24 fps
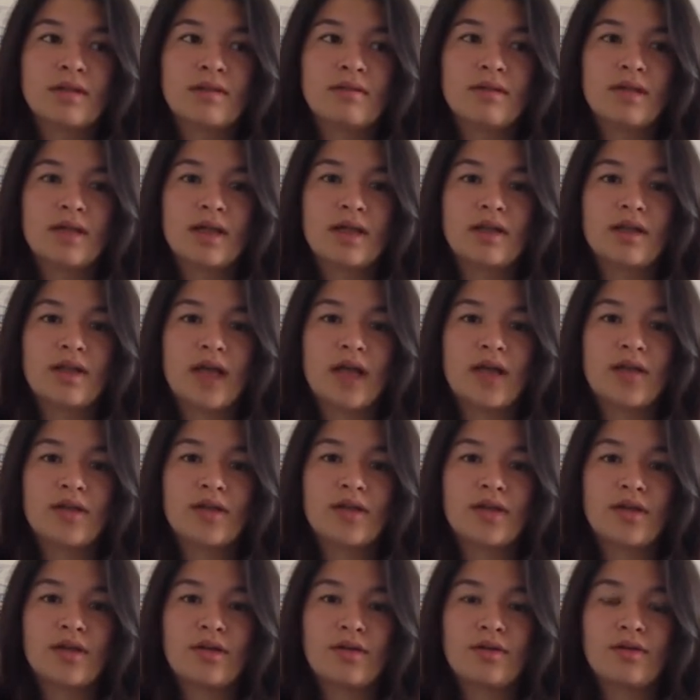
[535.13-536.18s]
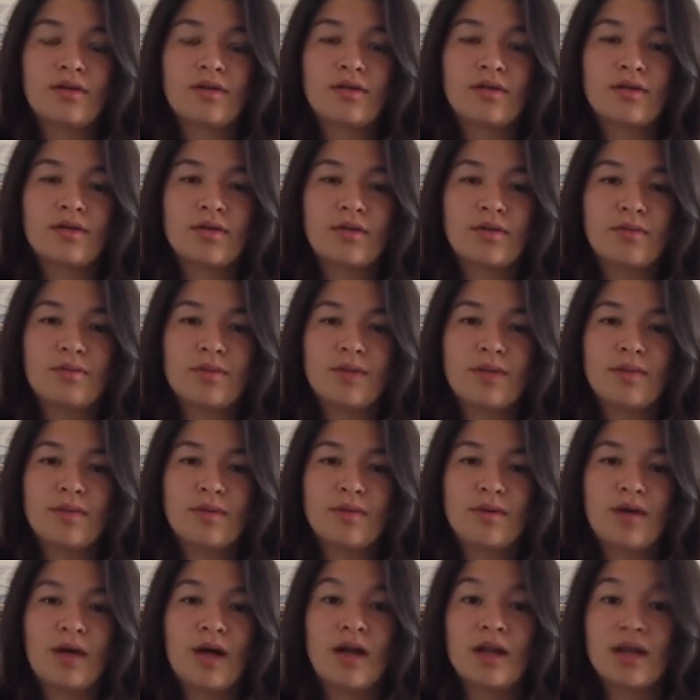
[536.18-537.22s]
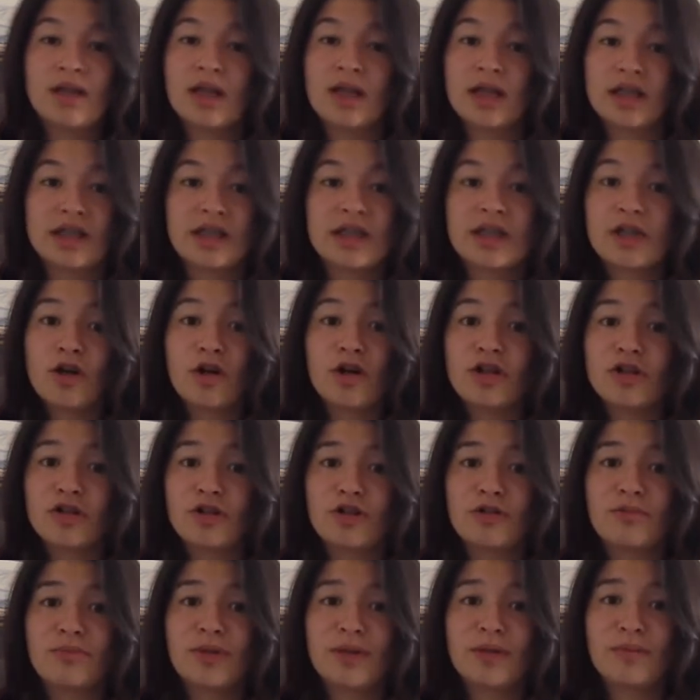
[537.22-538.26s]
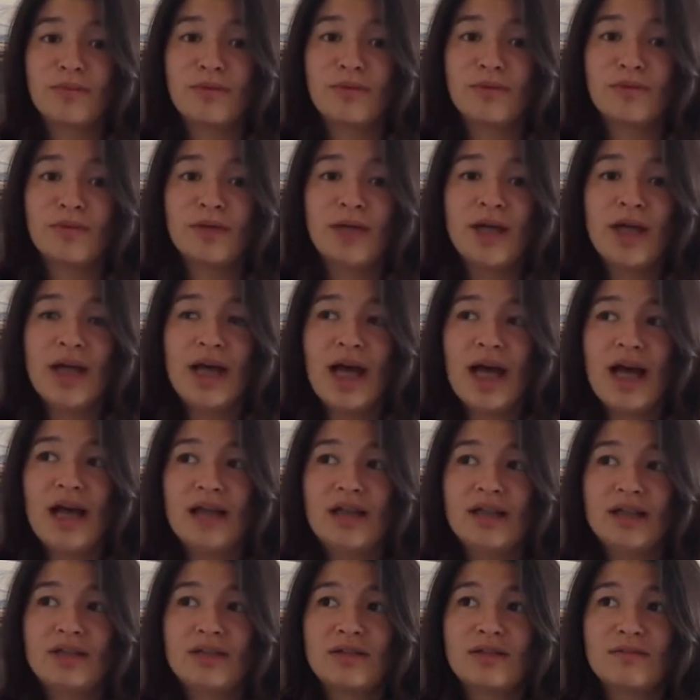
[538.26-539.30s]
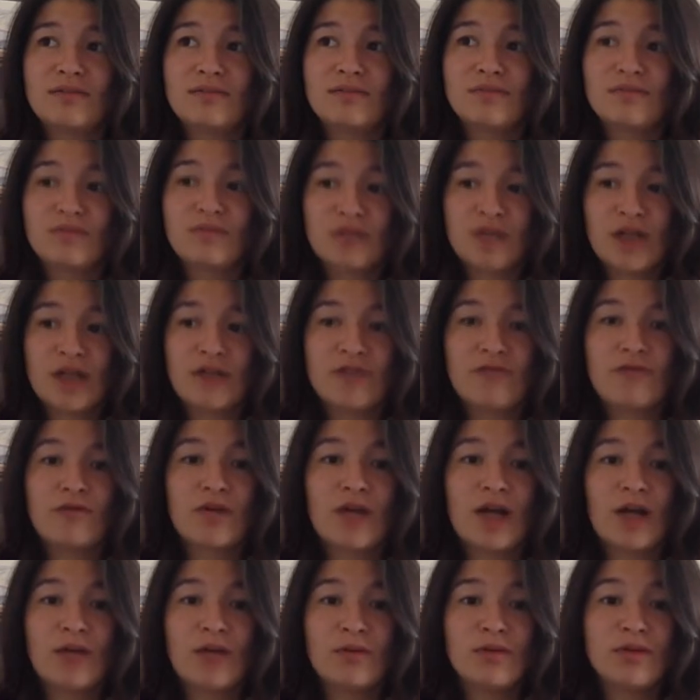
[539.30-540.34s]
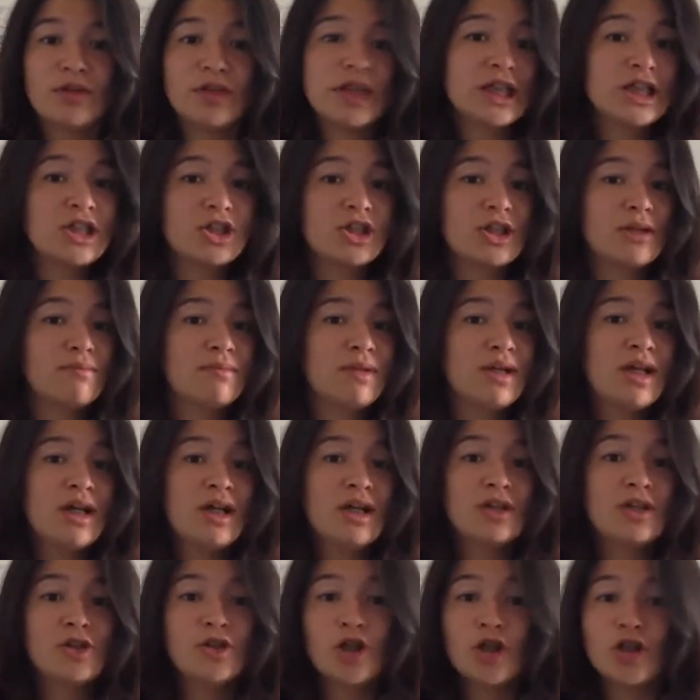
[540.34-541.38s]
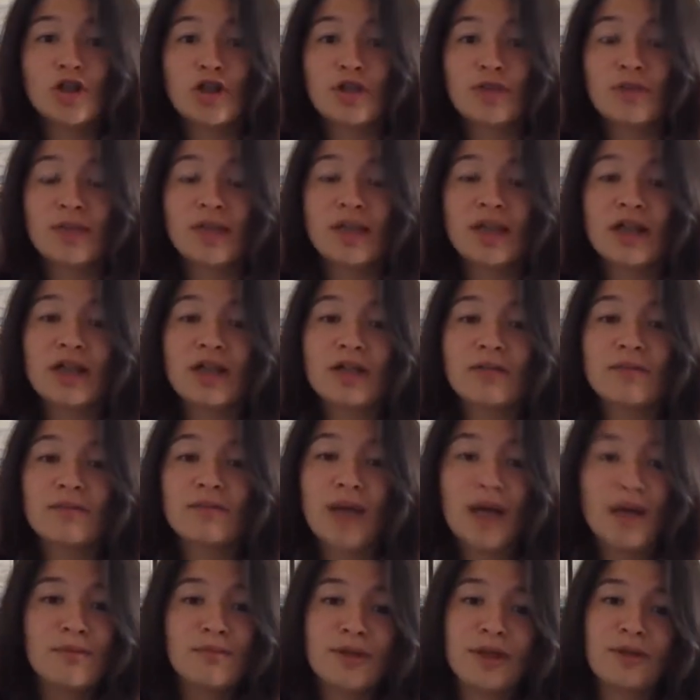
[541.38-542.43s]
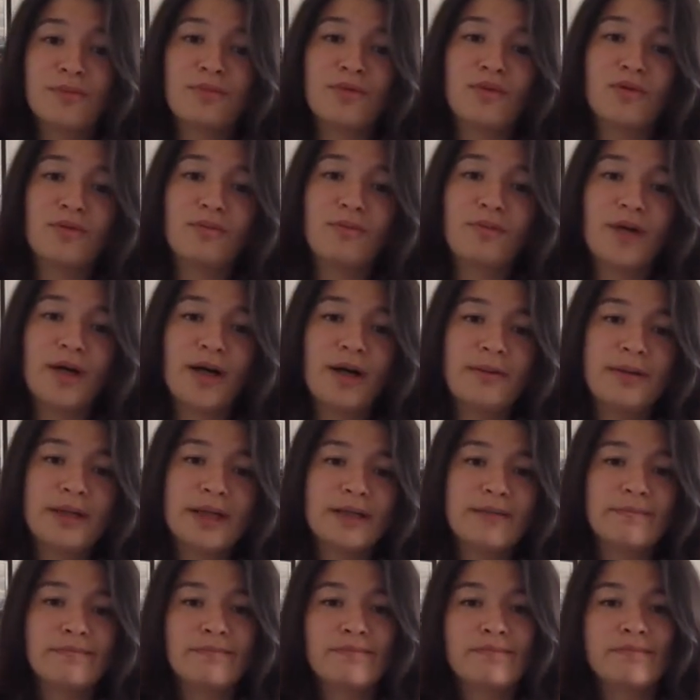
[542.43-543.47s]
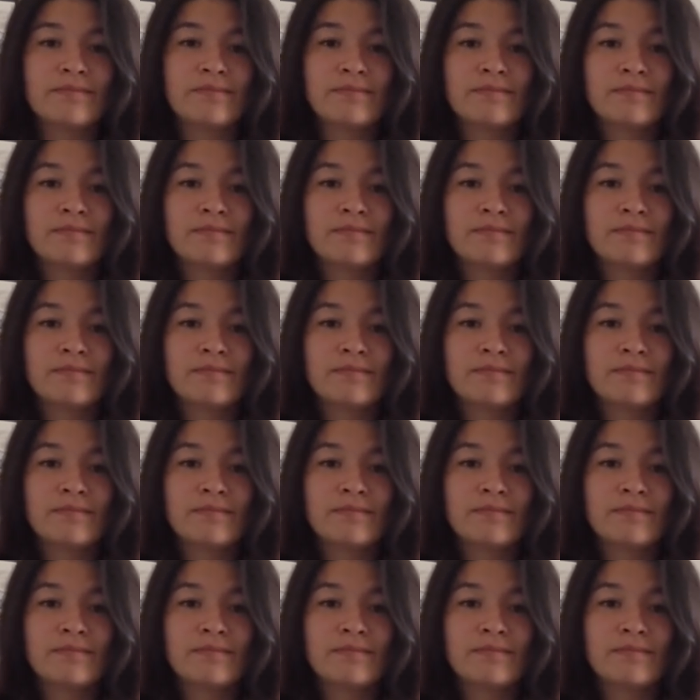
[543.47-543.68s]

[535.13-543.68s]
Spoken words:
like that they're good people, unless they aren't good people. And therefore, I will teach them not to be bad people. But I mean,